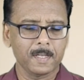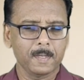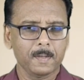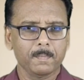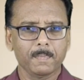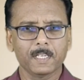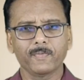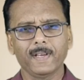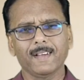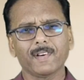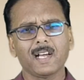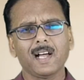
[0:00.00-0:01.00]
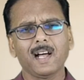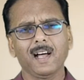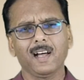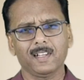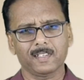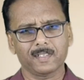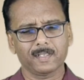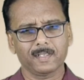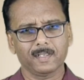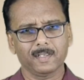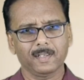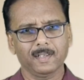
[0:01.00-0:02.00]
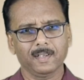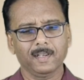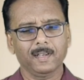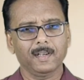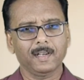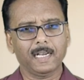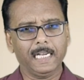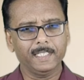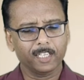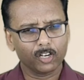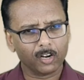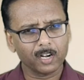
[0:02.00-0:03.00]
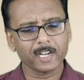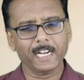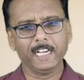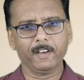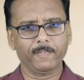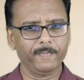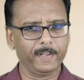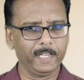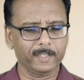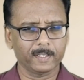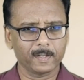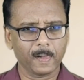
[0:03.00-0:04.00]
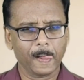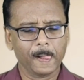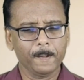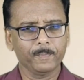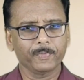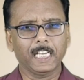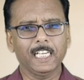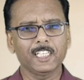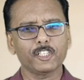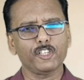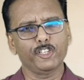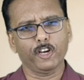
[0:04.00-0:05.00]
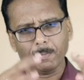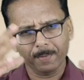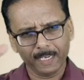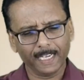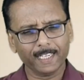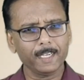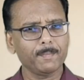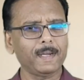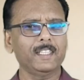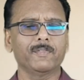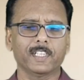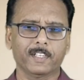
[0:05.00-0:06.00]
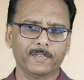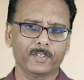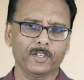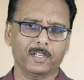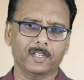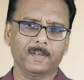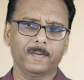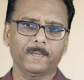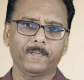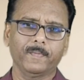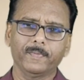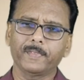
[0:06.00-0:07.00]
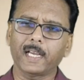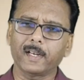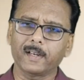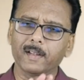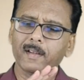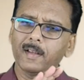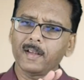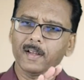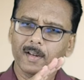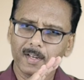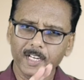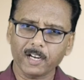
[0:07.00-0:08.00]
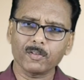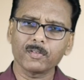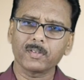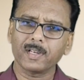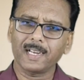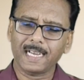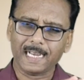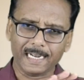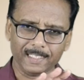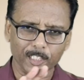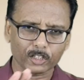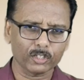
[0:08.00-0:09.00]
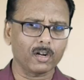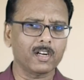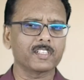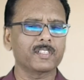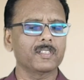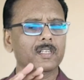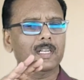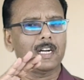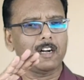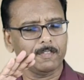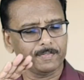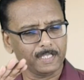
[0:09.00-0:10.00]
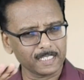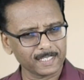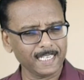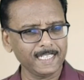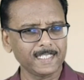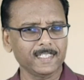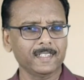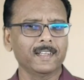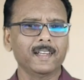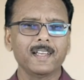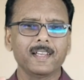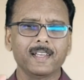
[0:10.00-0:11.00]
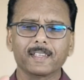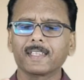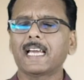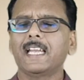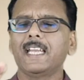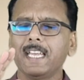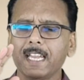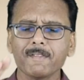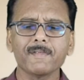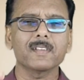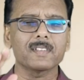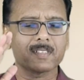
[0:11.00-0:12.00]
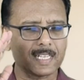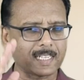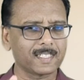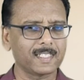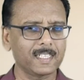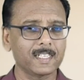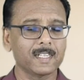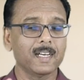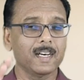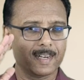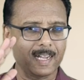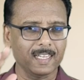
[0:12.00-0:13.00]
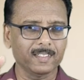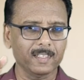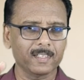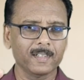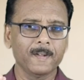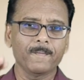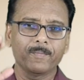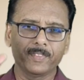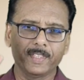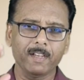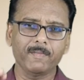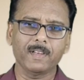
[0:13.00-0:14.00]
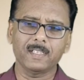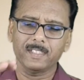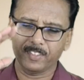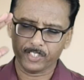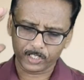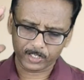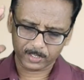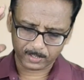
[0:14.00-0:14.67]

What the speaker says: But when our heart and the God kind of faith is dominated by the word of God, then doubt and the thoughts of the Satan can never succeed. Rather, they will just